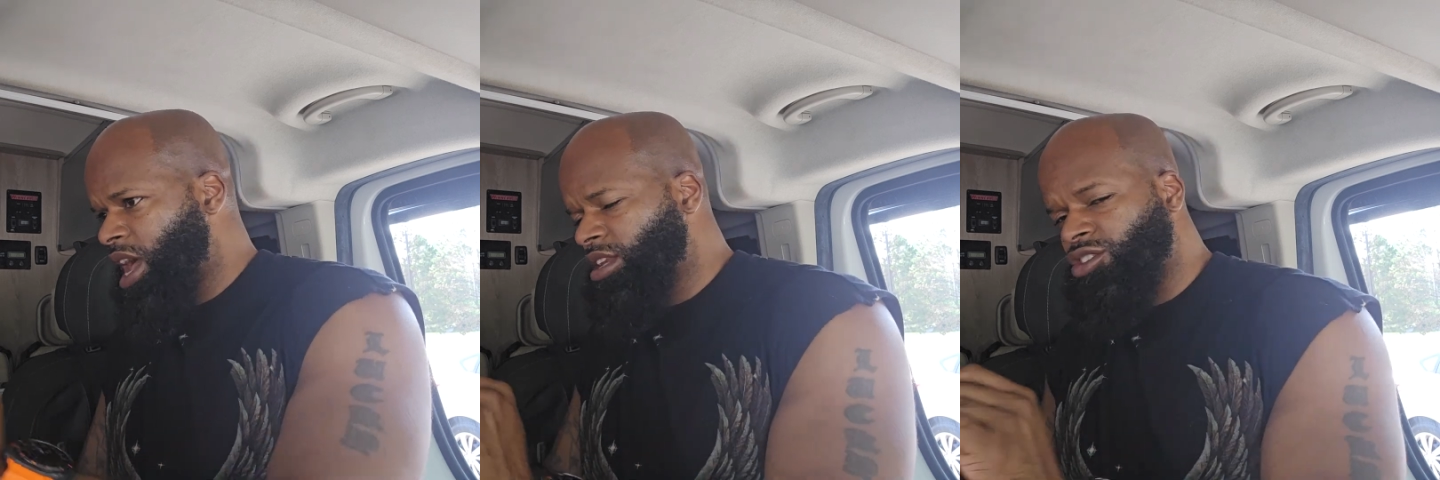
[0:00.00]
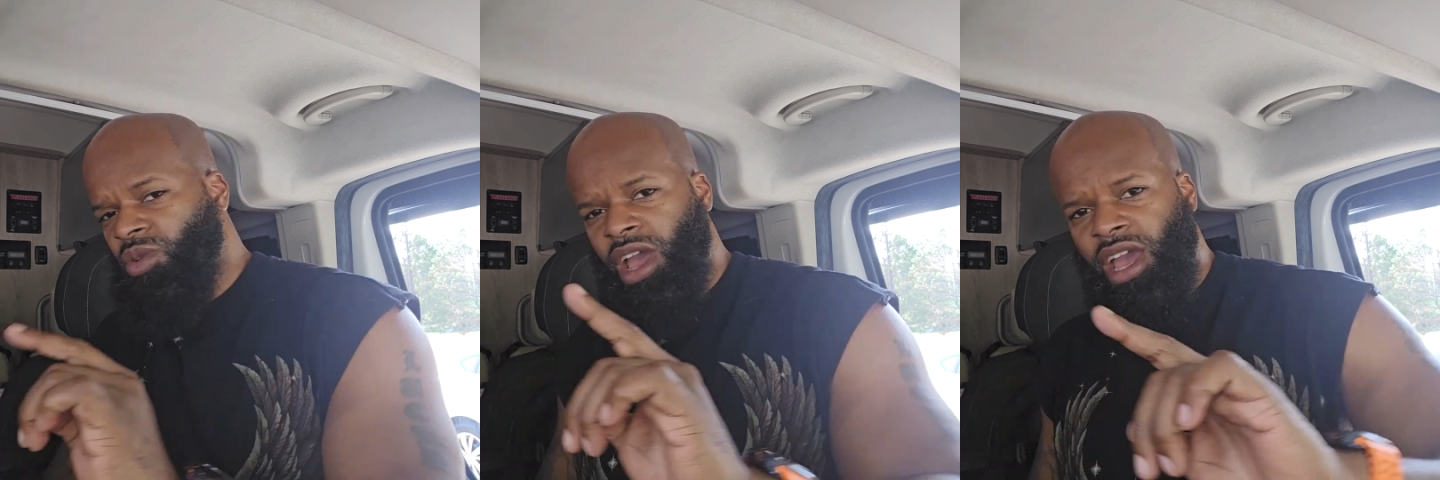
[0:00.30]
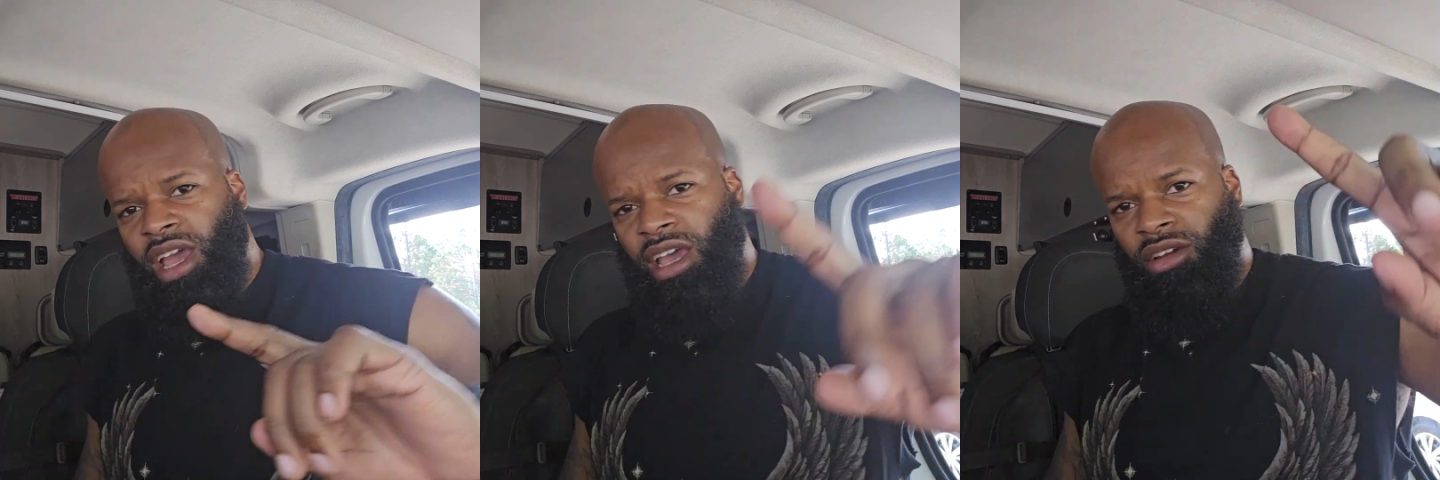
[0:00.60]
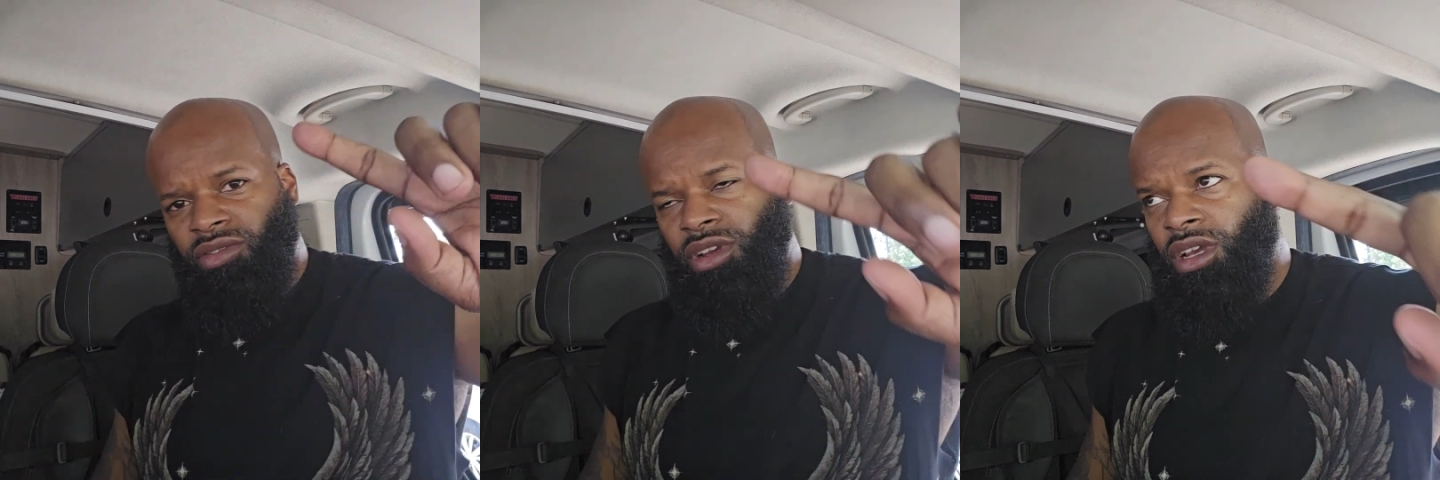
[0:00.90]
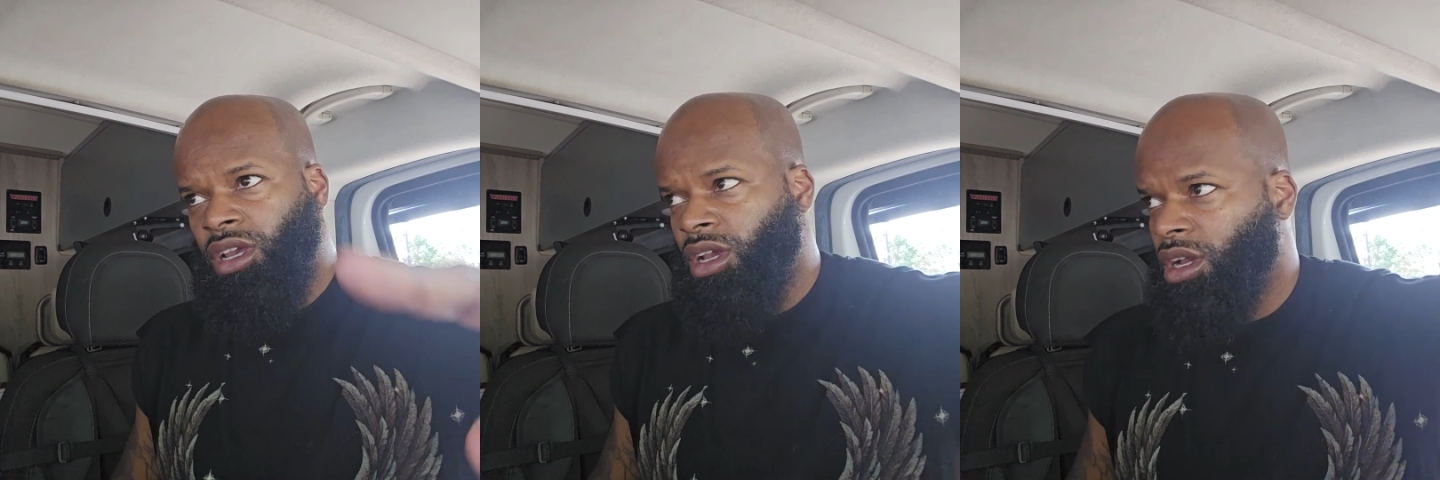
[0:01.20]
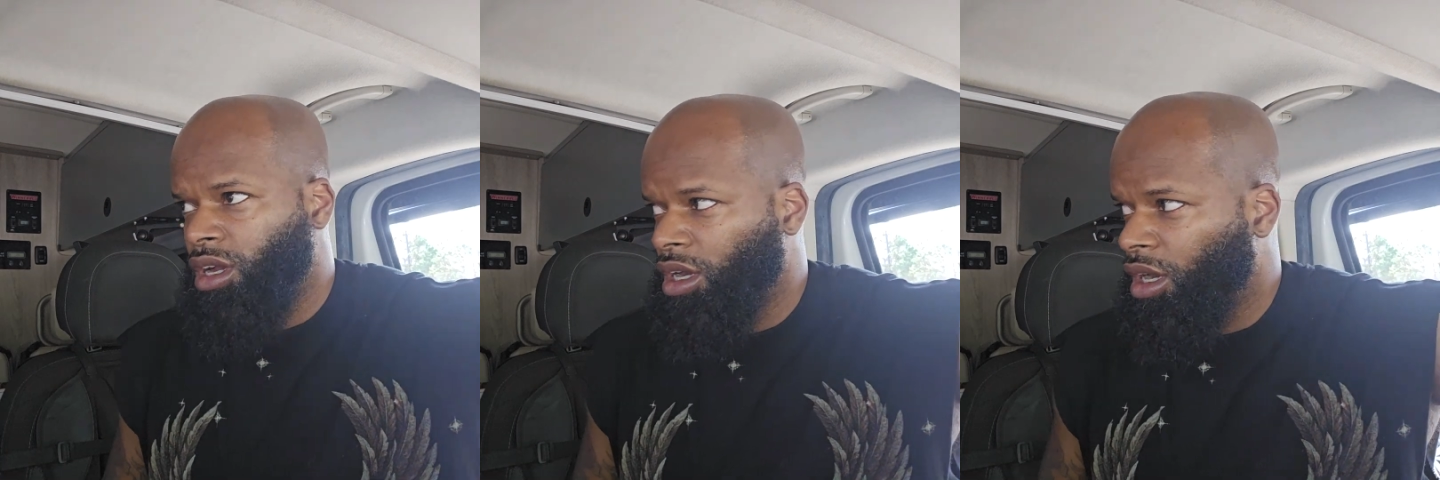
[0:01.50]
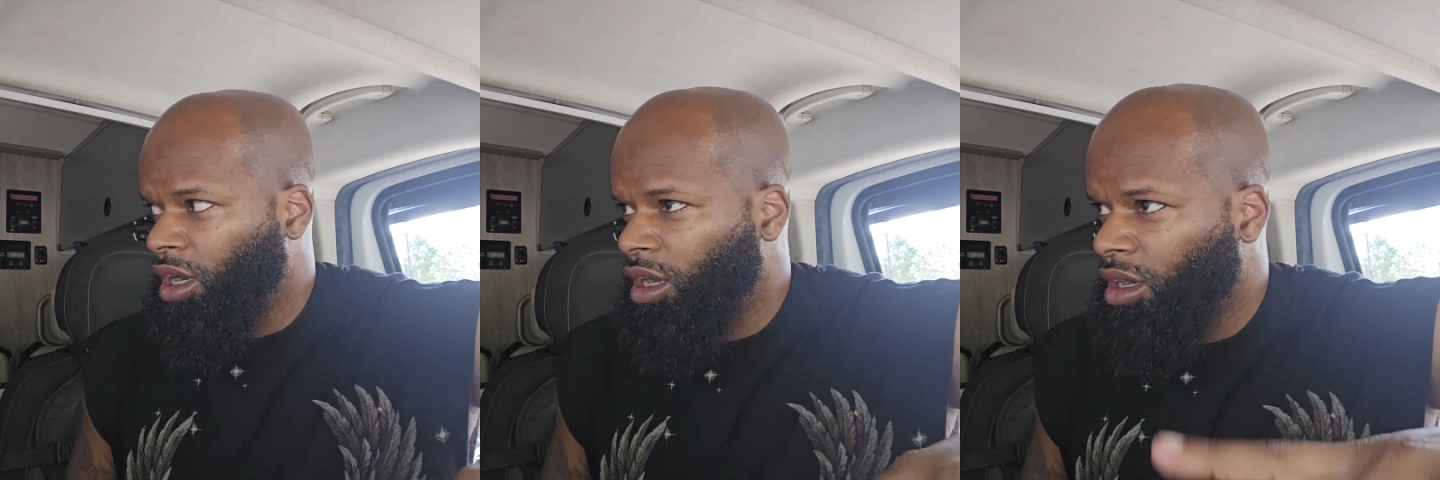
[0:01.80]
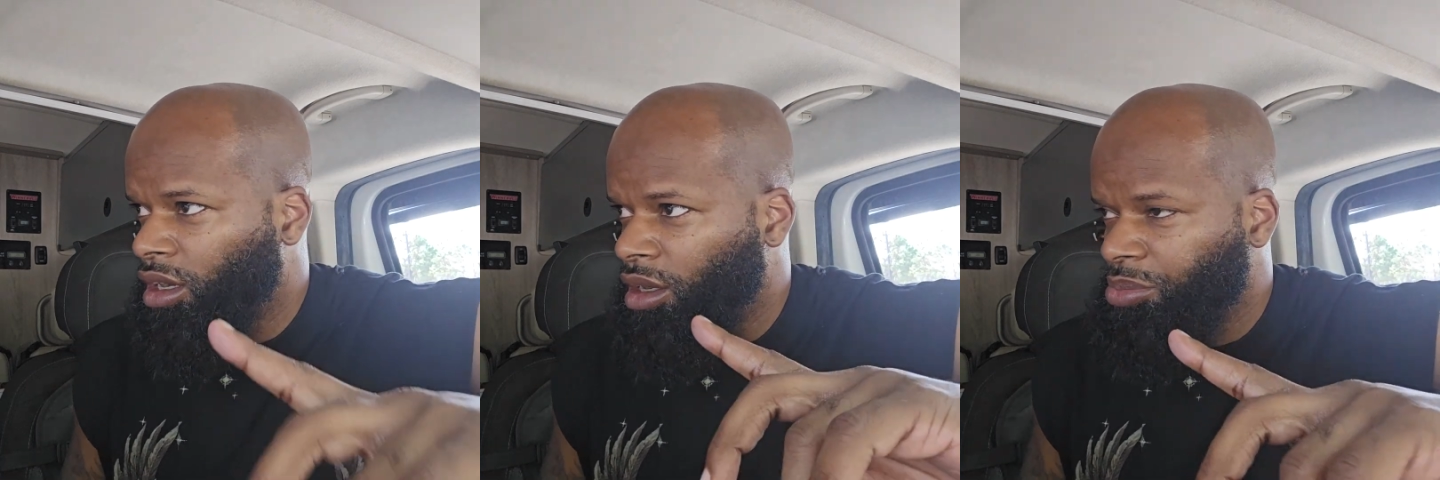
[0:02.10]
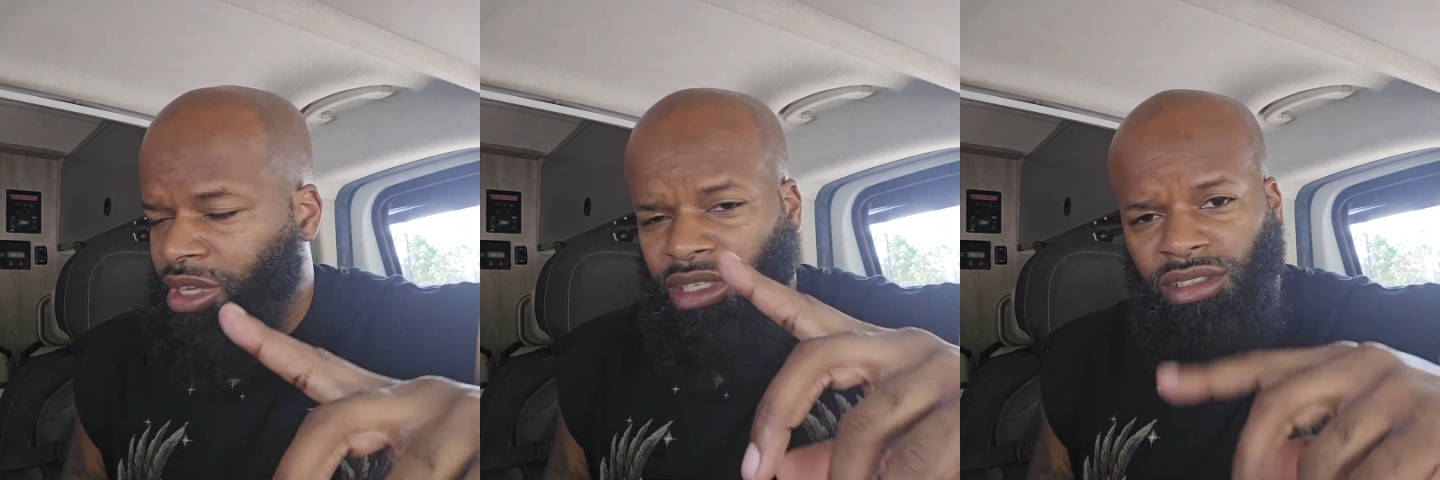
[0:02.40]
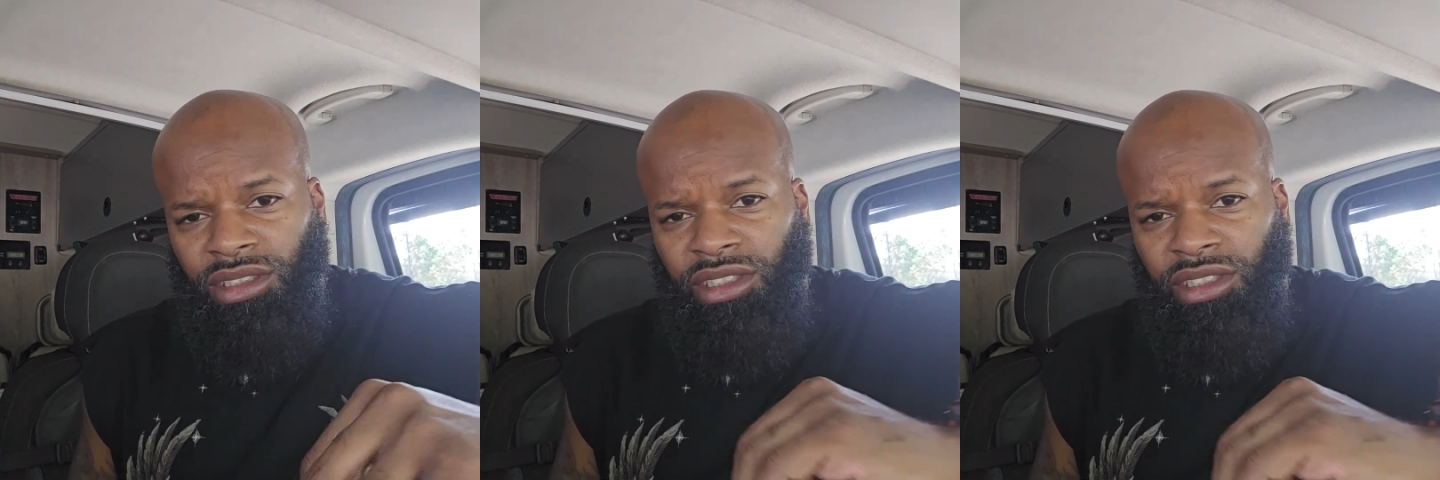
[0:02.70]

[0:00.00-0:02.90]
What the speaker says: I do have PSS